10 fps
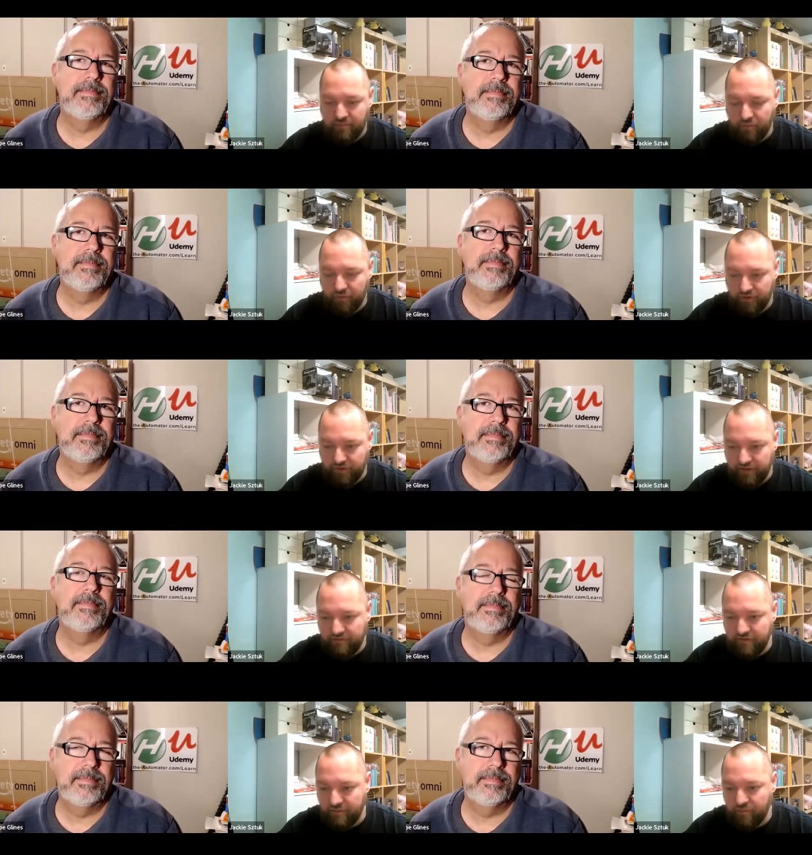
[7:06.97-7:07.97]
Speaker 1: them or
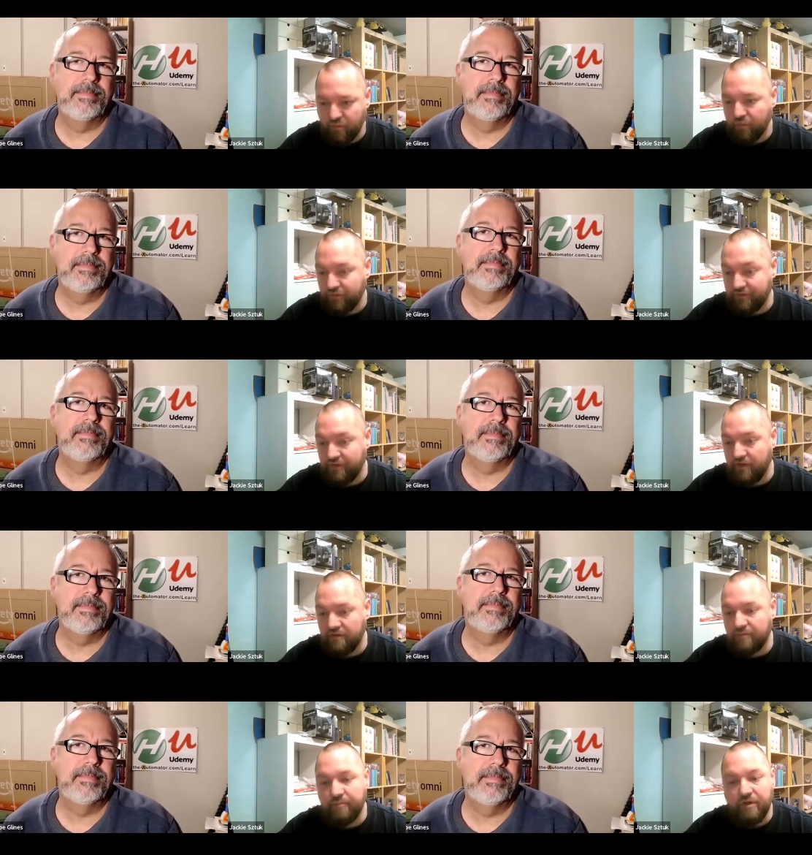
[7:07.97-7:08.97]
give them or tell
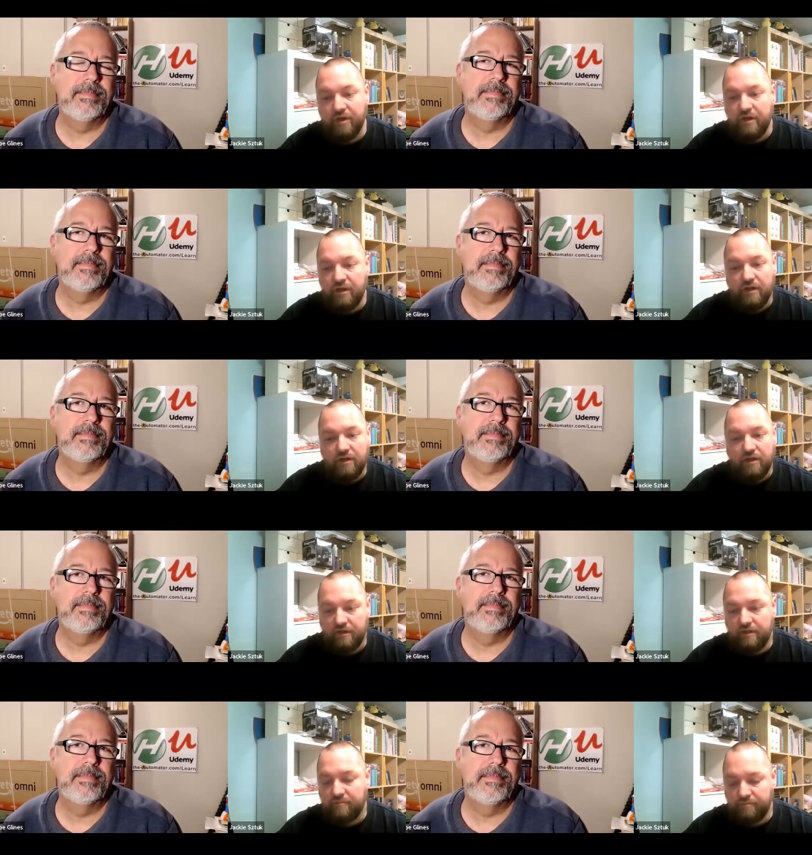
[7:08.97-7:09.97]
them,
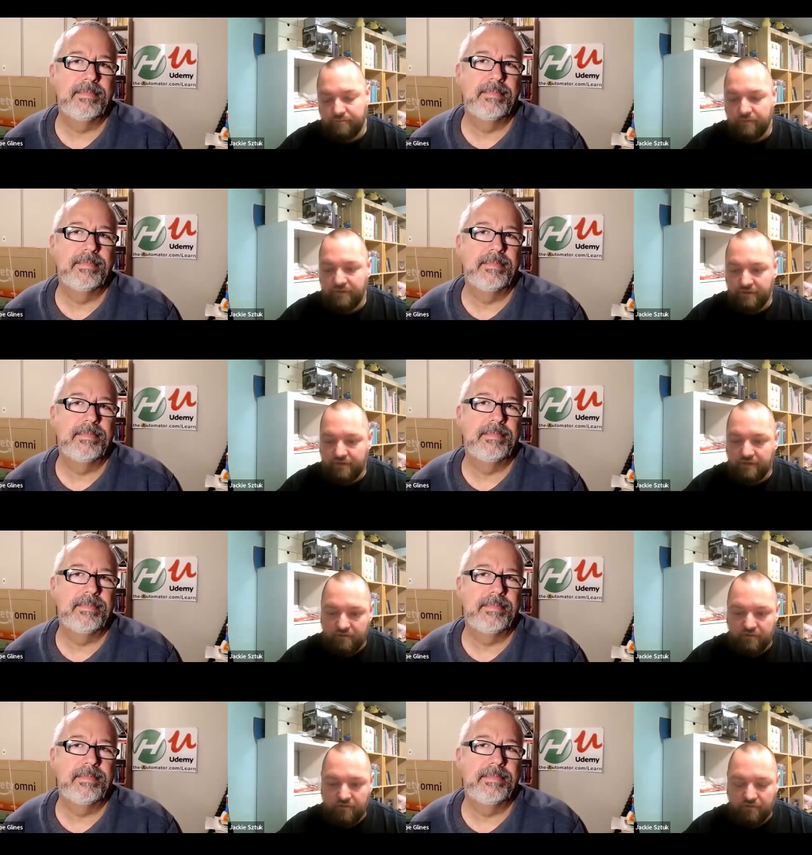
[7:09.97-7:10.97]

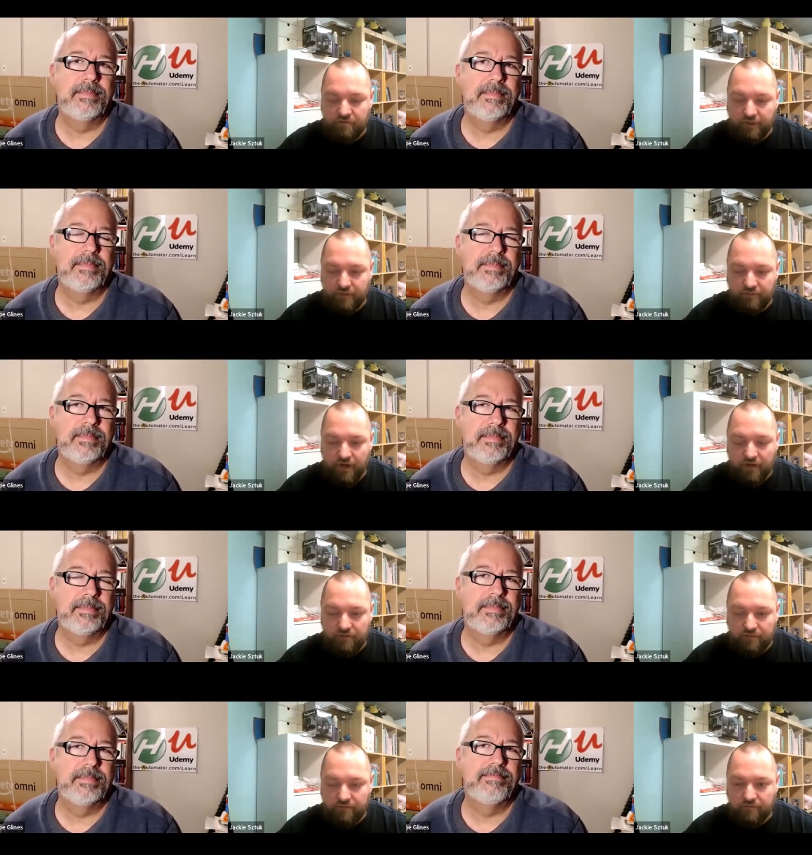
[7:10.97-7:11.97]
it's of great
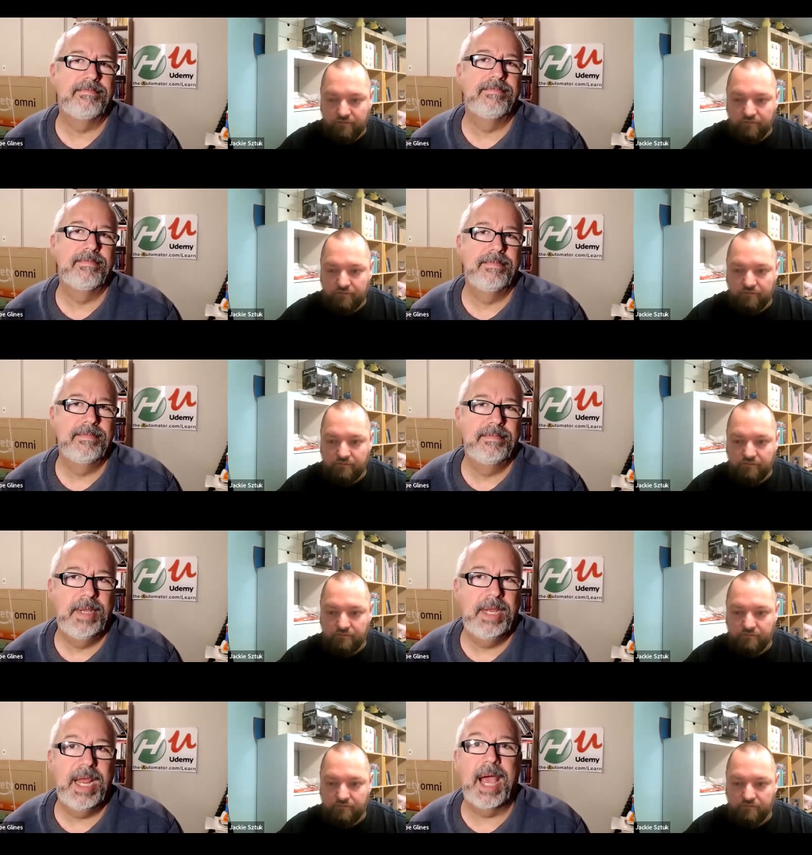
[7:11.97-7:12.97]
value.
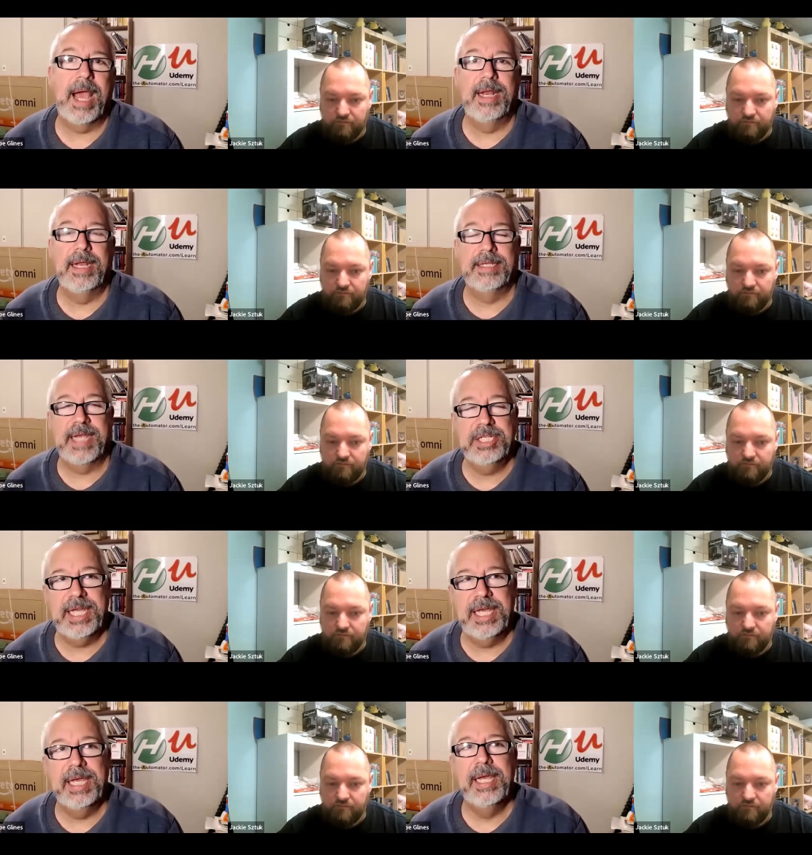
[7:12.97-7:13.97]
Speaker 2: Yeah, and it's
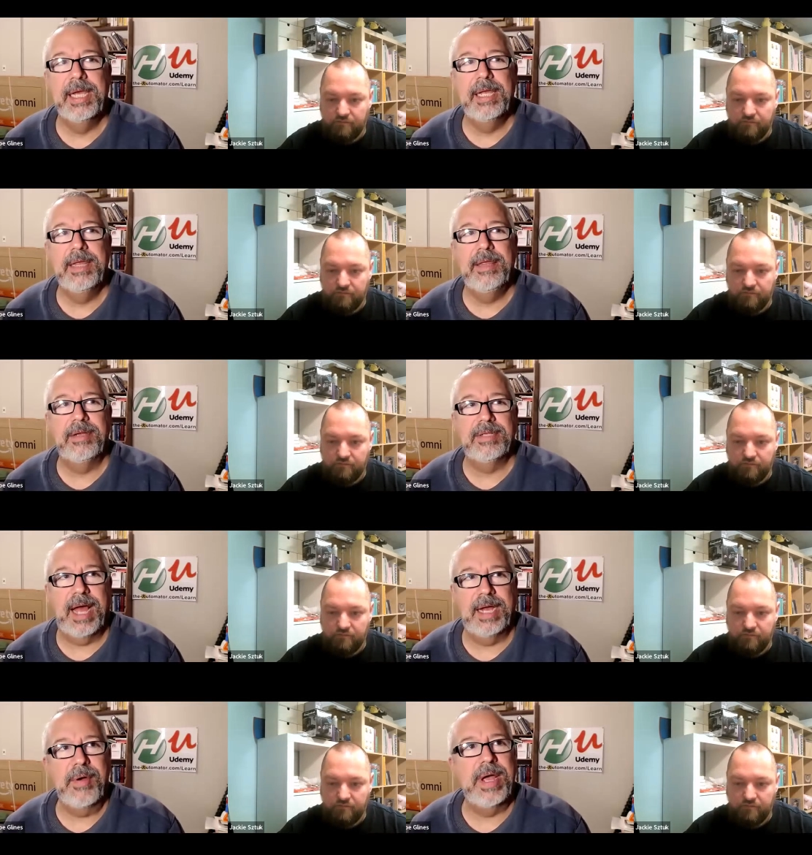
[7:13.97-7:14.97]
actually, there's a
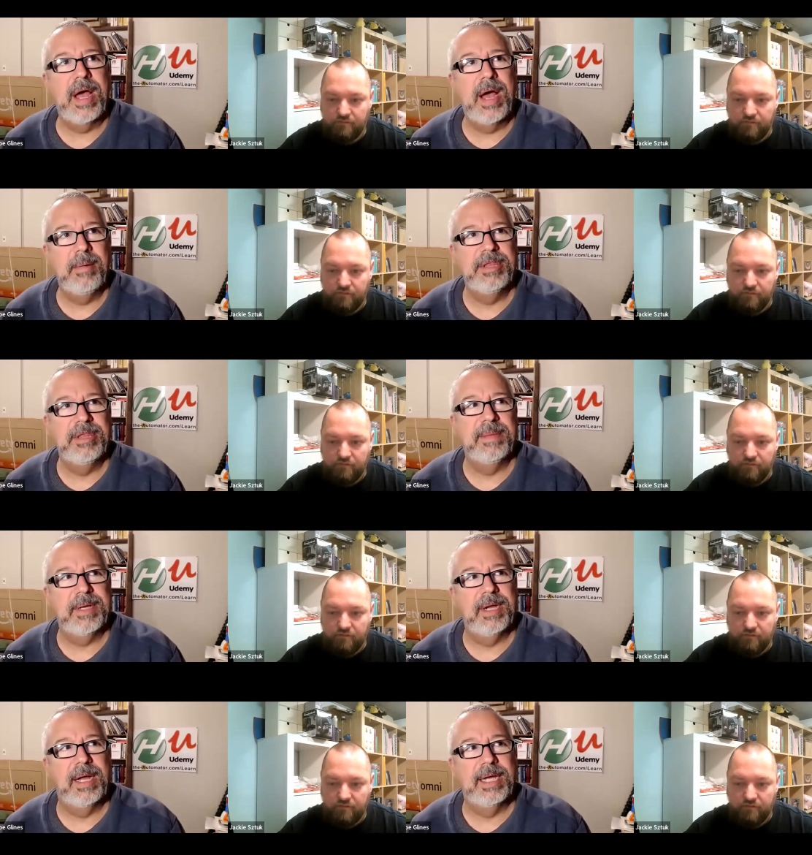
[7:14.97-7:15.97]
lot going on with it,
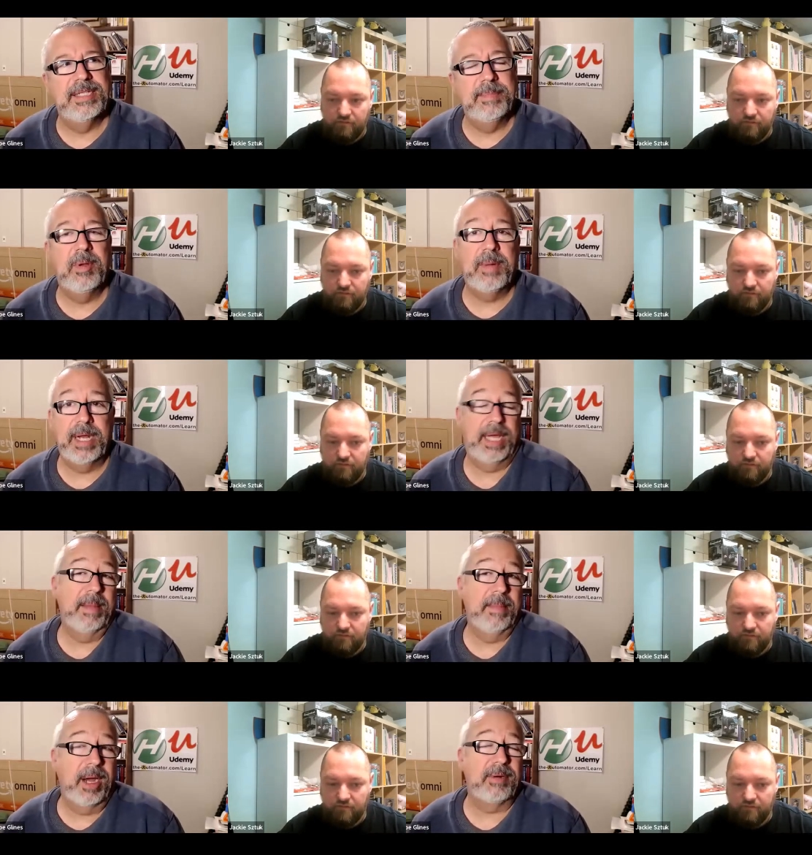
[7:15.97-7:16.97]
but a simple one,
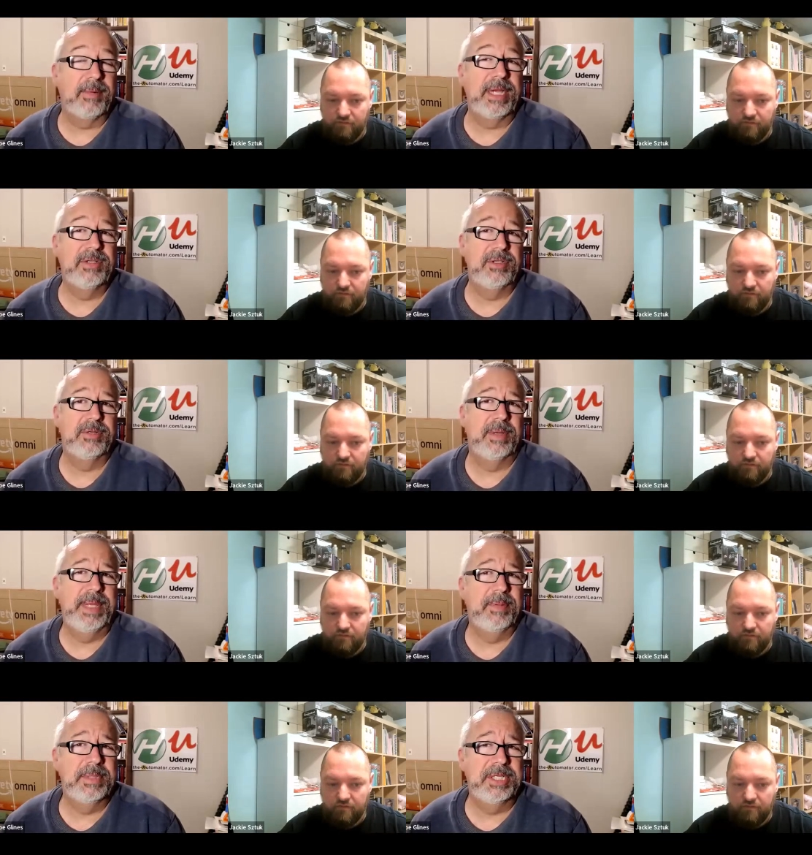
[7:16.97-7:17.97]
like in market research,
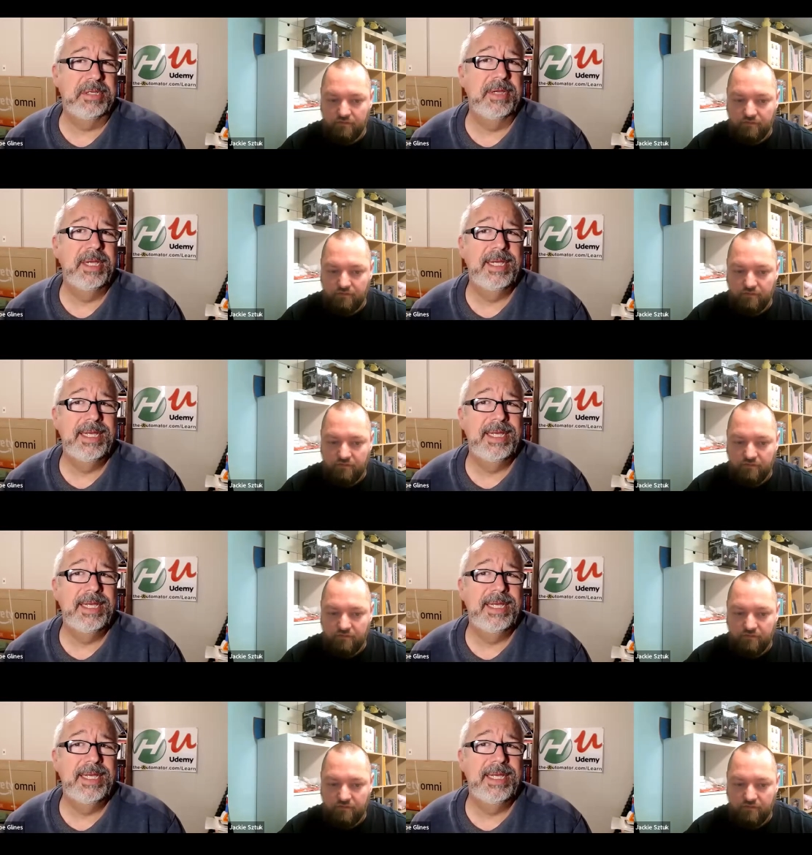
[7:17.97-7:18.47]
what people would do